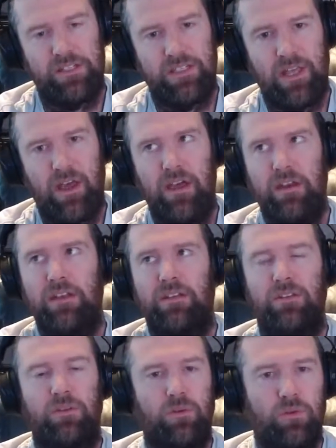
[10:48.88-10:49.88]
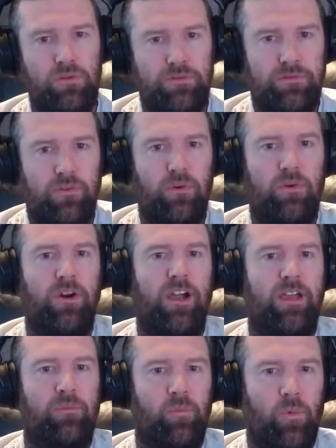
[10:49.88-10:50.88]
are starting to look for
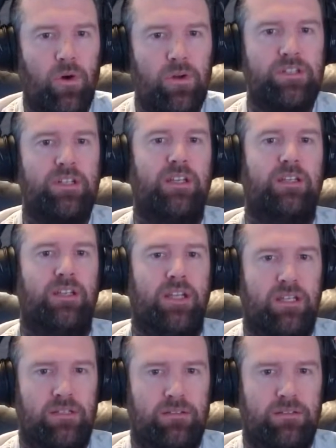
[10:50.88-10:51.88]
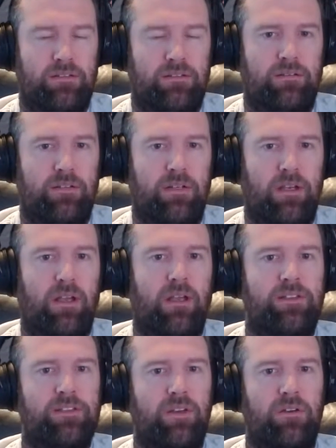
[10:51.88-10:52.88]
and want and need.
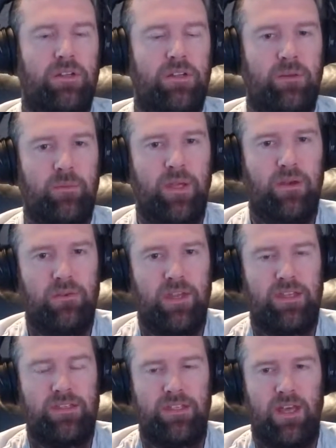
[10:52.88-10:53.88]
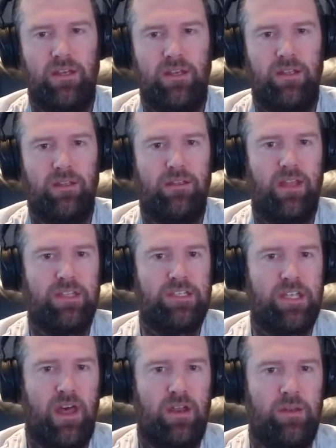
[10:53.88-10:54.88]
So you can be on that
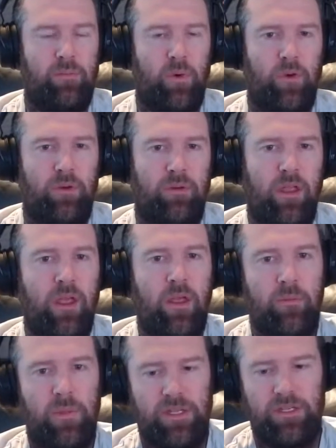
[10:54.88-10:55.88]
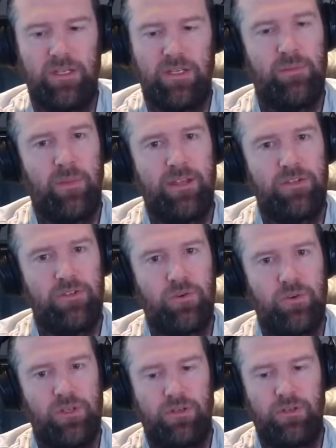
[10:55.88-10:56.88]
starting point, but you need to make
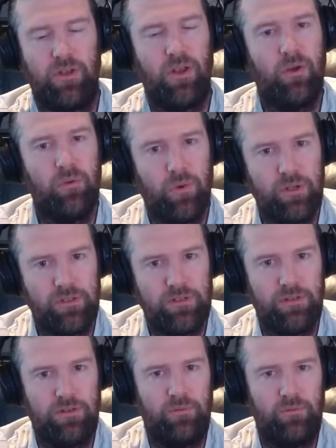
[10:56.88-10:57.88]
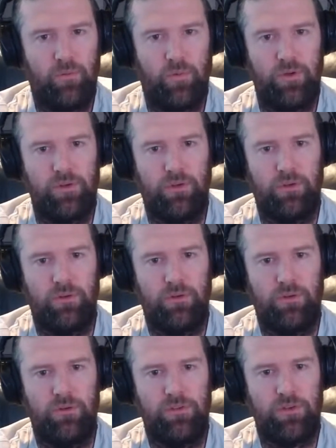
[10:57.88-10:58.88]
sure you know what
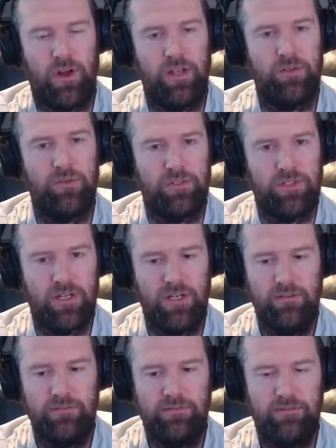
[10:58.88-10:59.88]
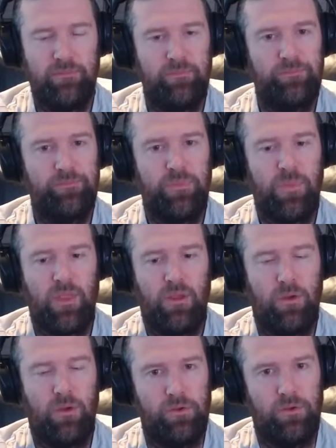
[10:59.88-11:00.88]
you're trying to achieve,
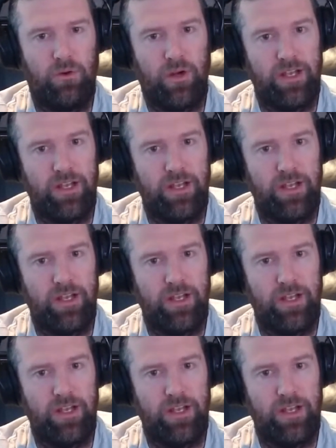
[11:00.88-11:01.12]
who